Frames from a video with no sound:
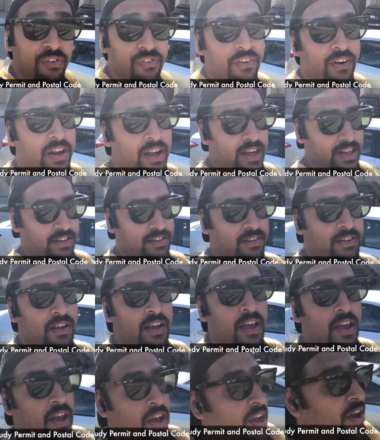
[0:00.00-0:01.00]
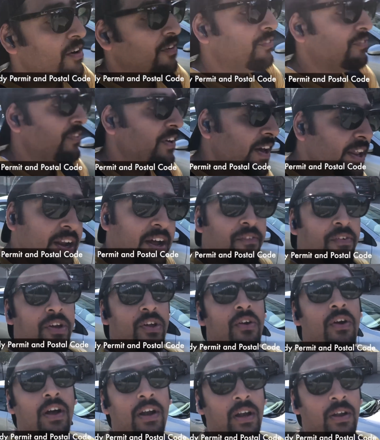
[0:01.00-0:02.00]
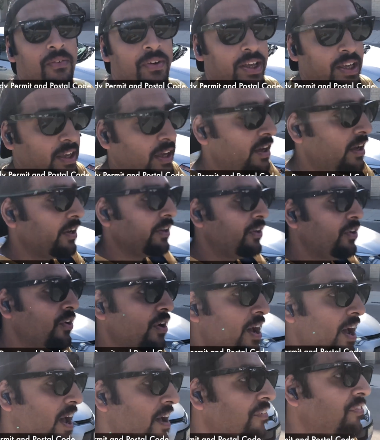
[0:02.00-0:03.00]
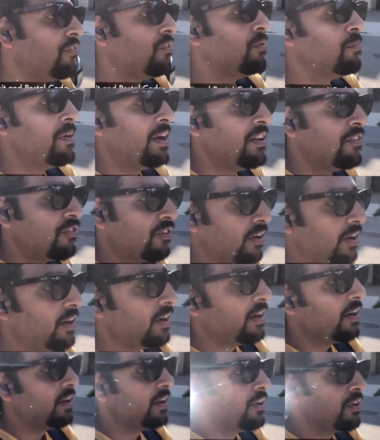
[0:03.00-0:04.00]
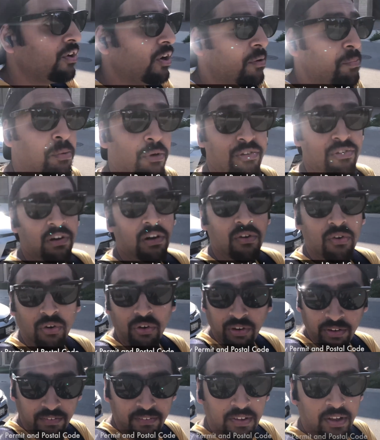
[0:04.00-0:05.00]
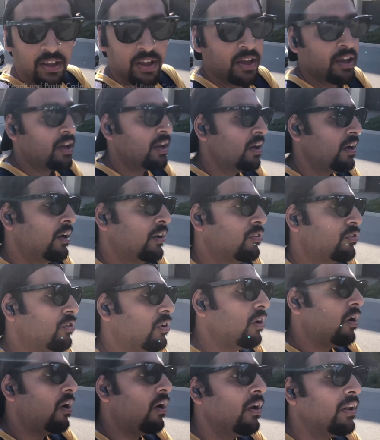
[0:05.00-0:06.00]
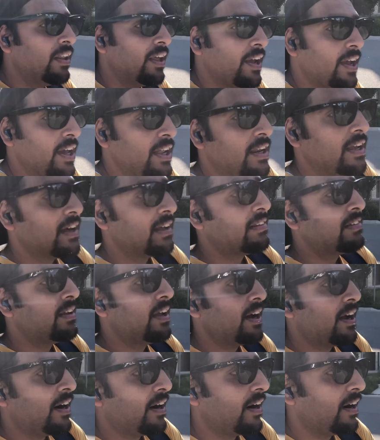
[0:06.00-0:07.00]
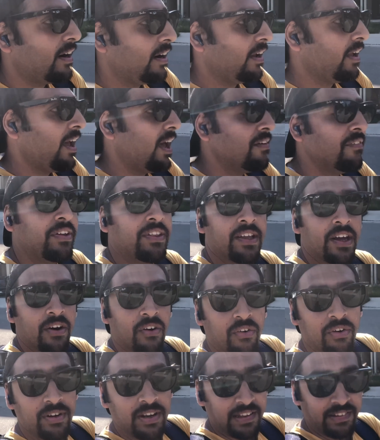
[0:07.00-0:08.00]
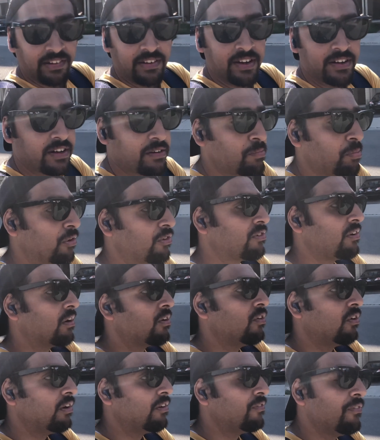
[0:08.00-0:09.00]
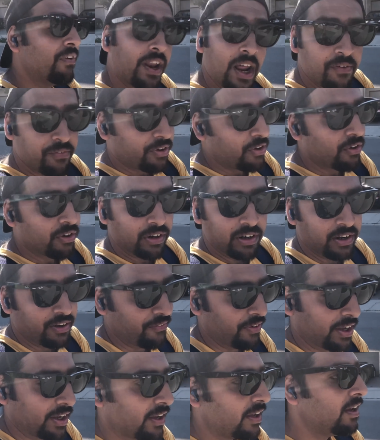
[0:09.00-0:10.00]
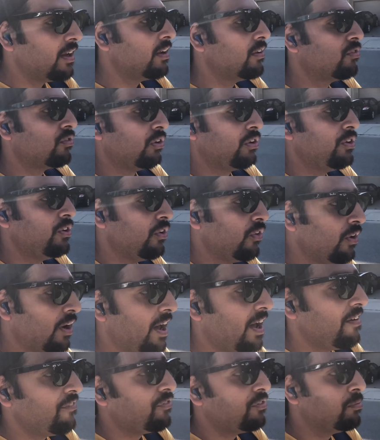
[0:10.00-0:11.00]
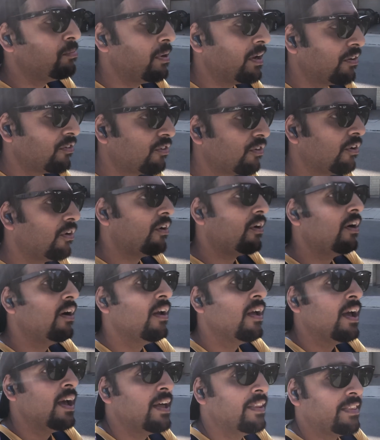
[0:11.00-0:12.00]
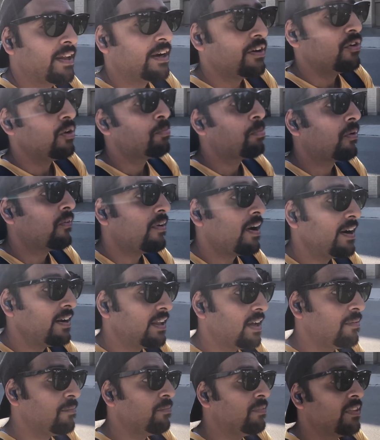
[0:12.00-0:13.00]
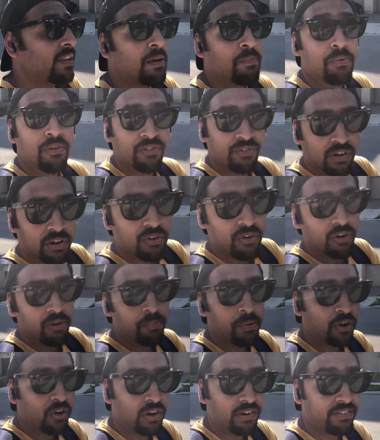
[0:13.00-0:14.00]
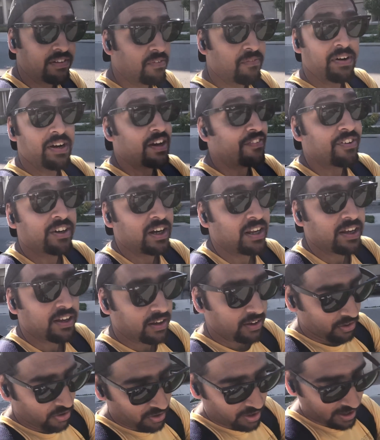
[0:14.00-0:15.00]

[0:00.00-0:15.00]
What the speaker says: forget, wherever you are living, you have to mention your postal code. So all the areas, they are having their own designated postal codes wherever you are living. So you have to make sure that you provide them the postal code, because they will definitely gonna